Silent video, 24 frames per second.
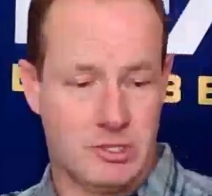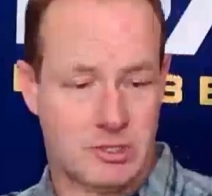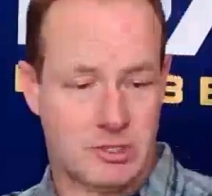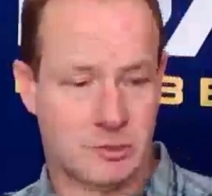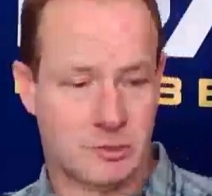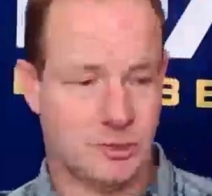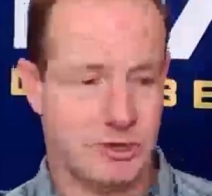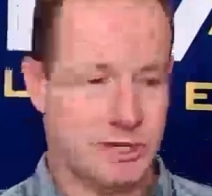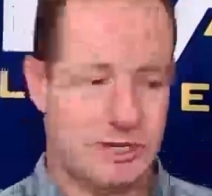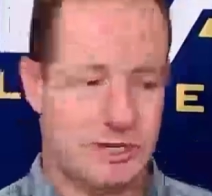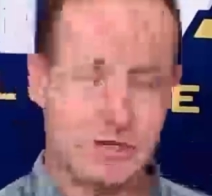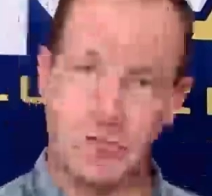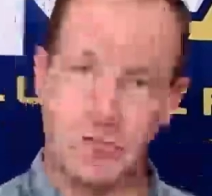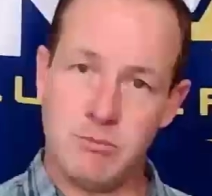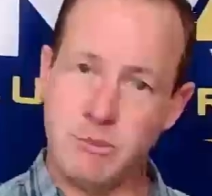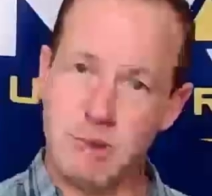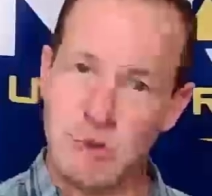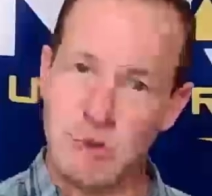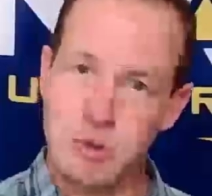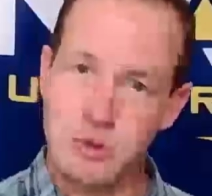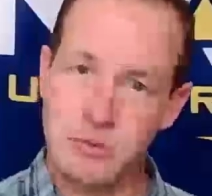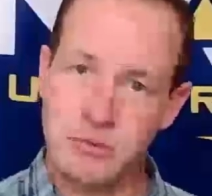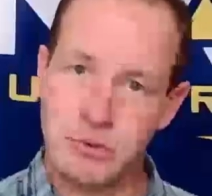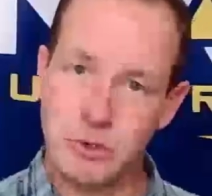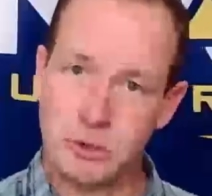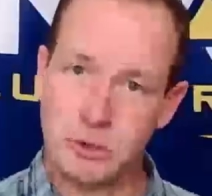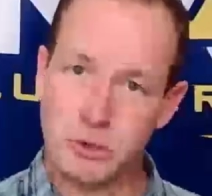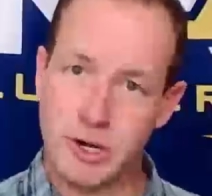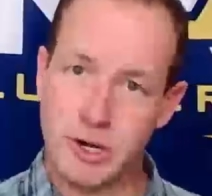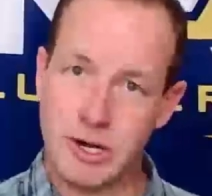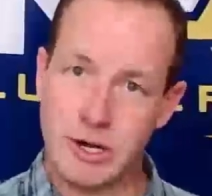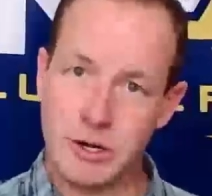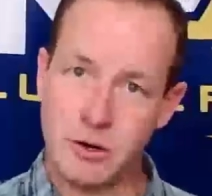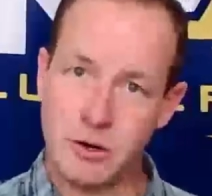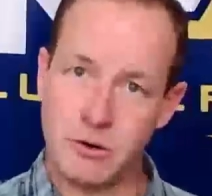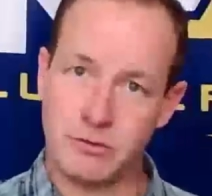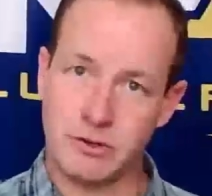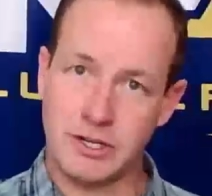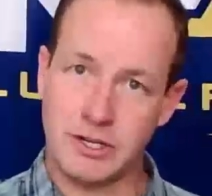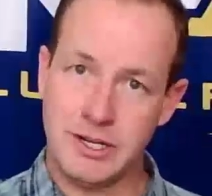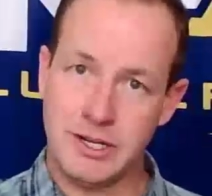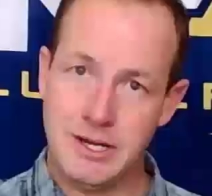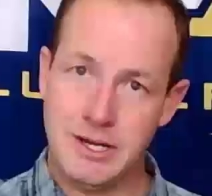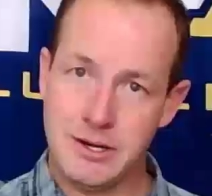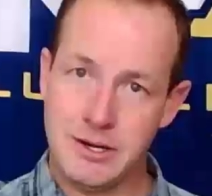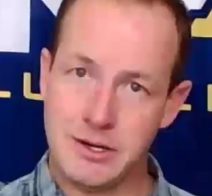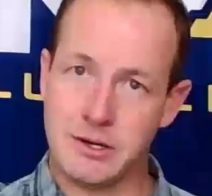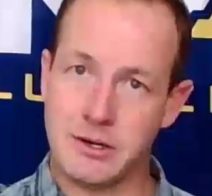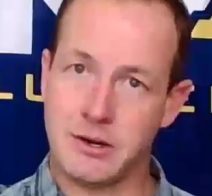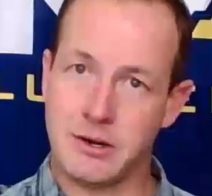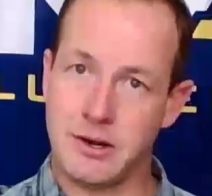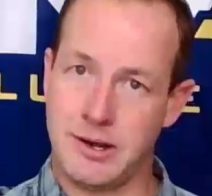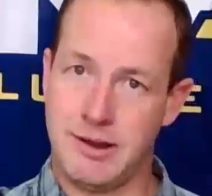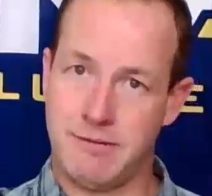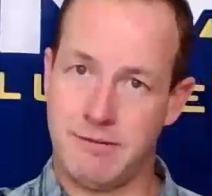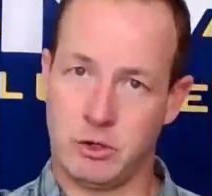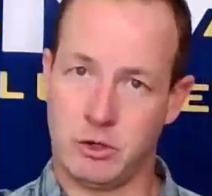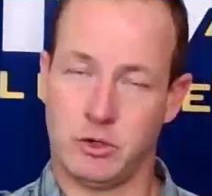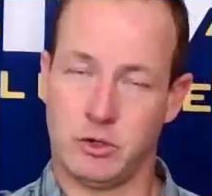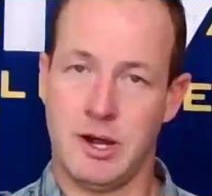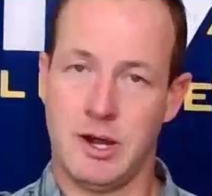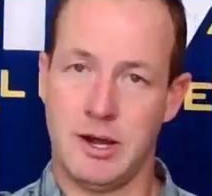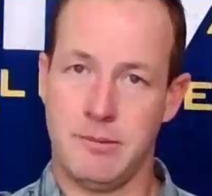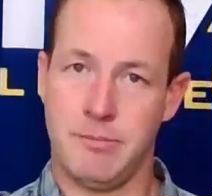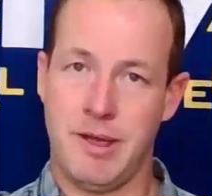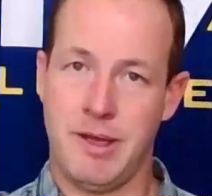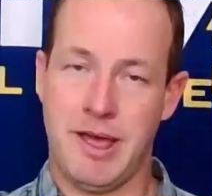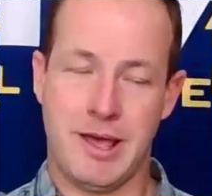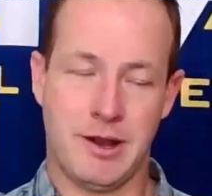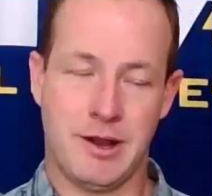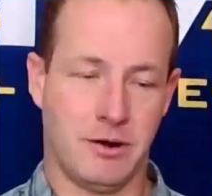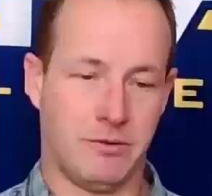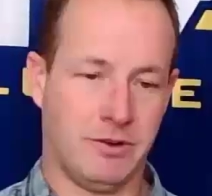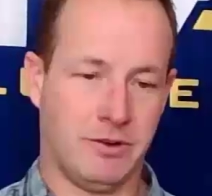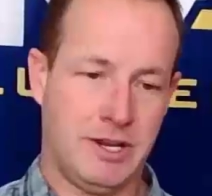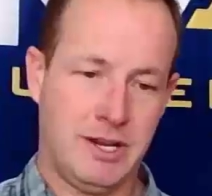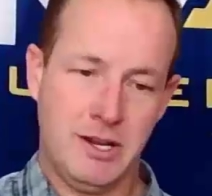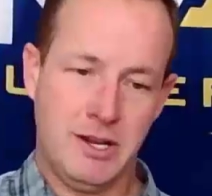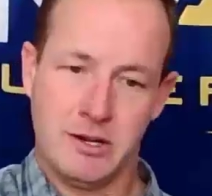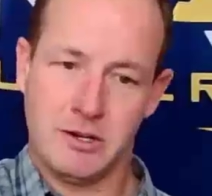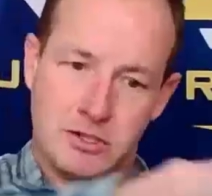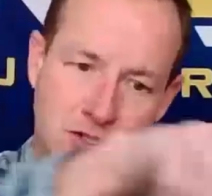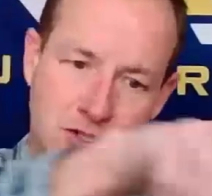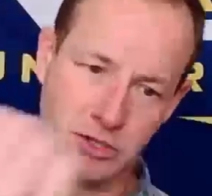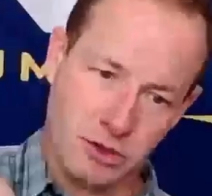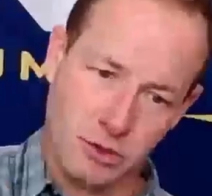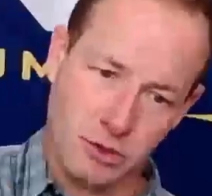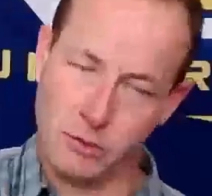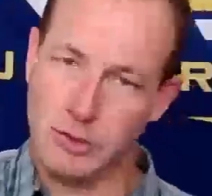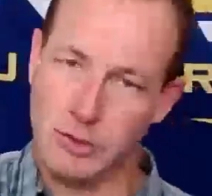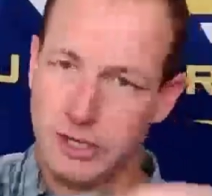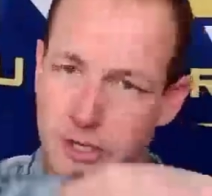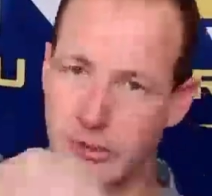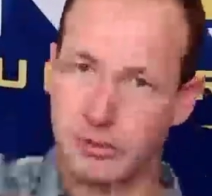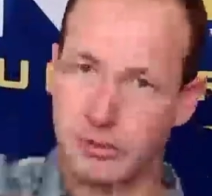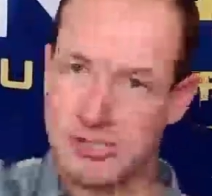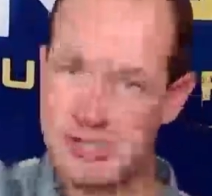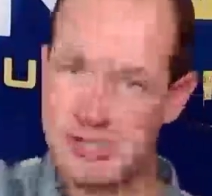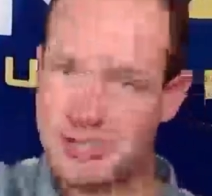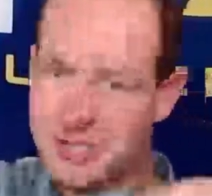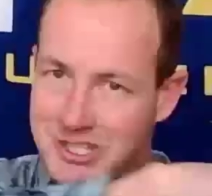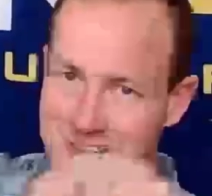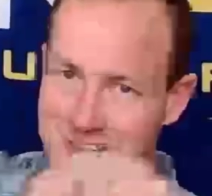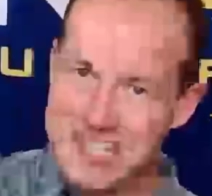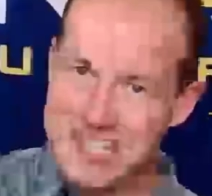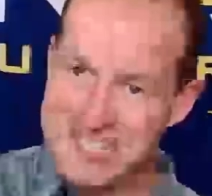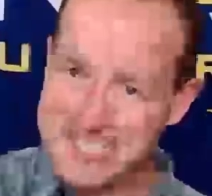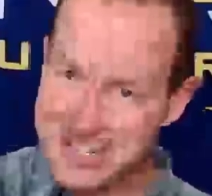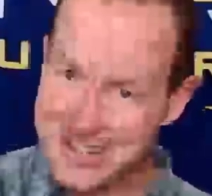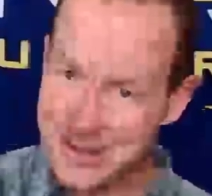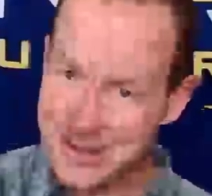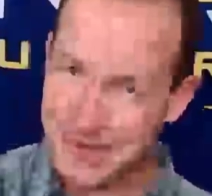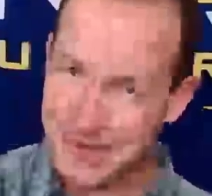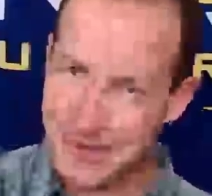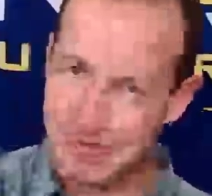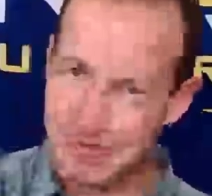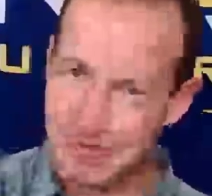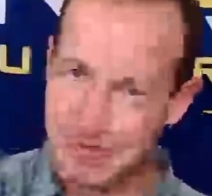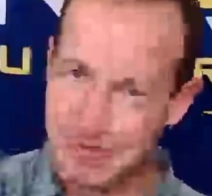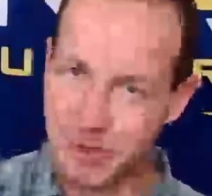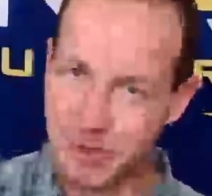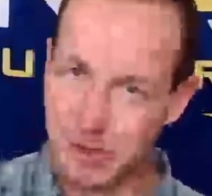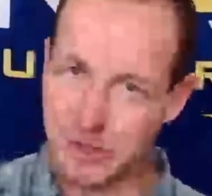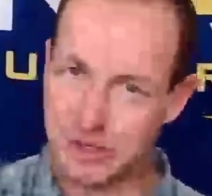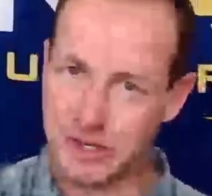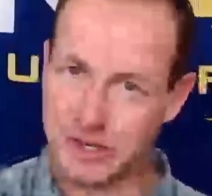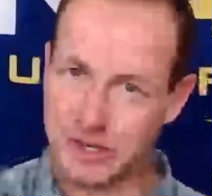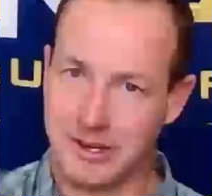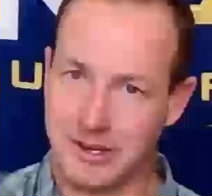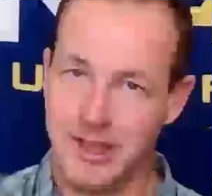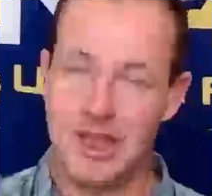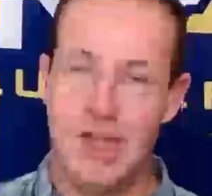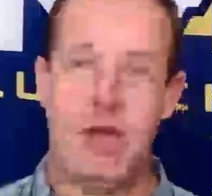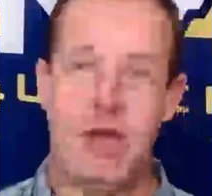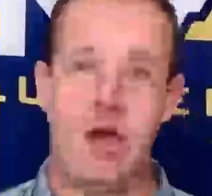So we need to move the crane over here and have a crane pad over here so that we can reach this area of the building.